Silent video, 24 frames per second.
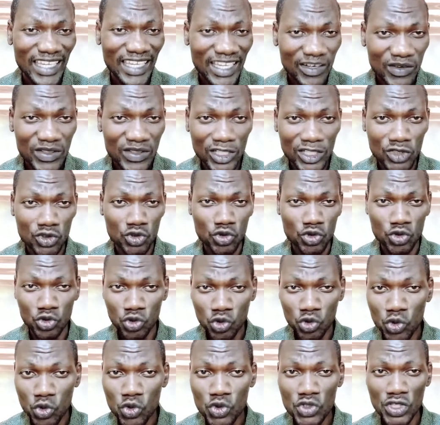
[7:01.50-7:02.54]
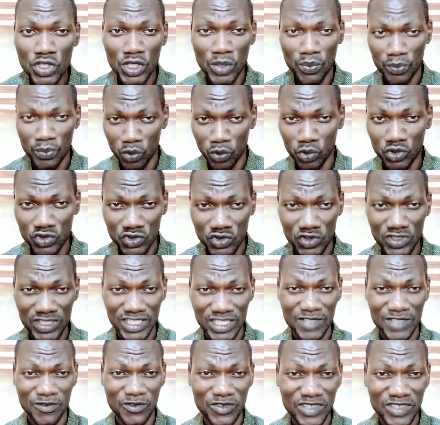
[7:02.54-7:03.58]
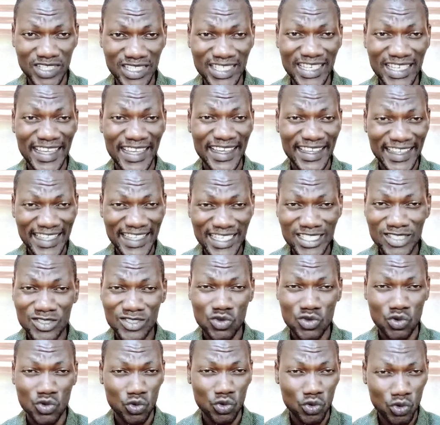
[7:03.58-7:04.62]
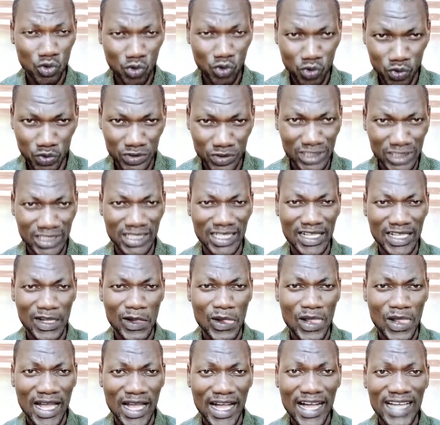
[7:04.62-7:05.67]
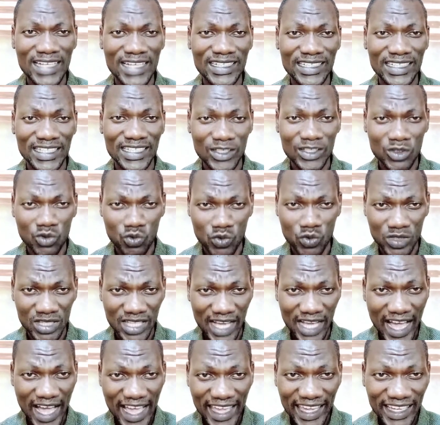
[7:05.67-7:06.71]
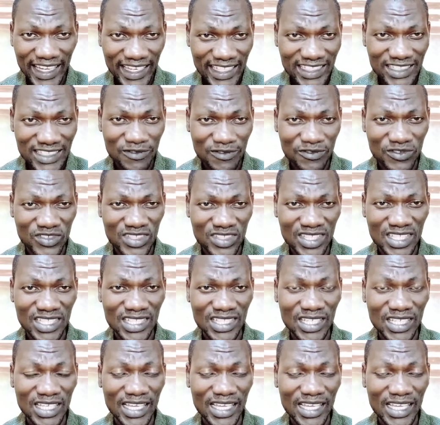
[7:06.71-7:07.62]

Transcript: ingredient used in producing this feed is good, and with high energy feed